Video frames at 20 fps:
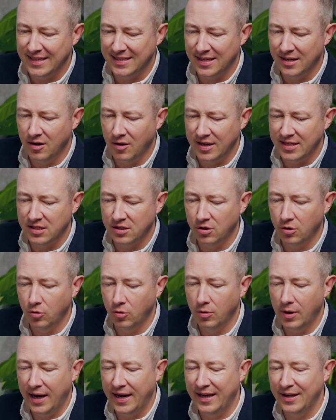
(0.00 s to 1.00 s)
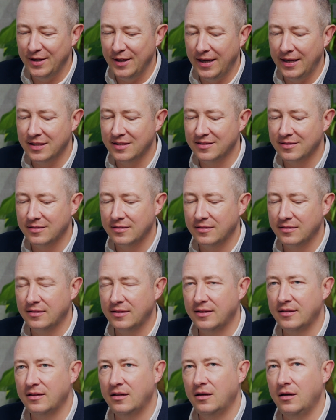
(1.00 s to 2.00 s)
a nice tool. And it's
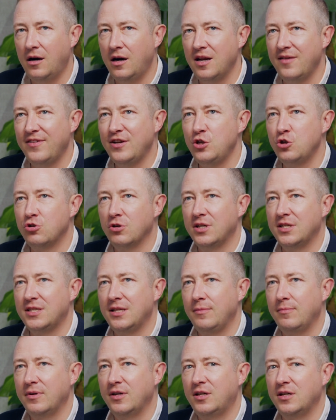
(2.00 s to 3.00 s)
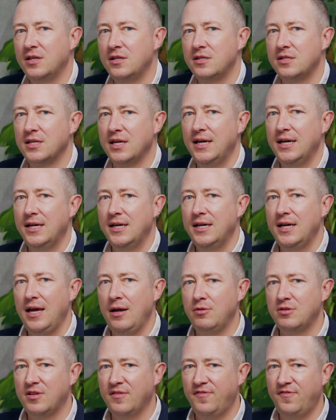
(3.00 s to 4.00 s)
kind of interesting because it
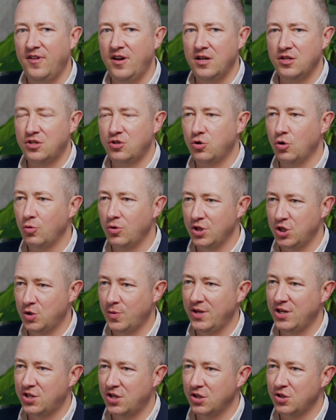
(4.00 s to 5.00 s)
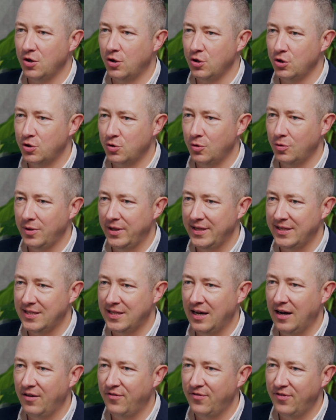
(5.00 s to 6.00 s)
was the first tool that switched us on to all this
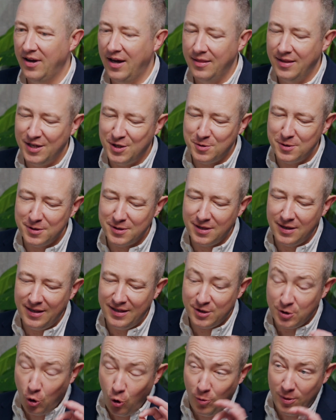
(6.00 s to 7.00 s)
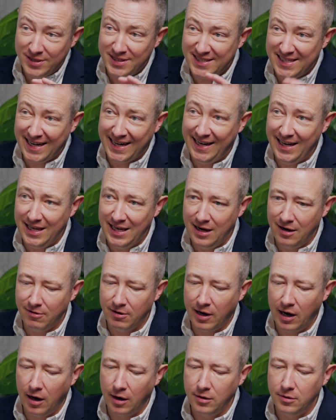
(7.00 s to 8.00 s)
stuff. And it's almost exactly a year
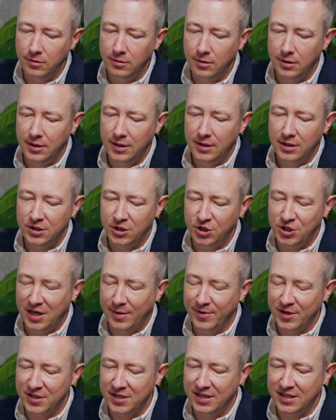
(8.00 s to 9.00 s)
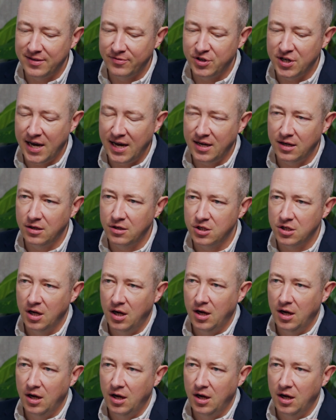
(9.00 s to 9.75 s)
ago. Shows you how much things have changed.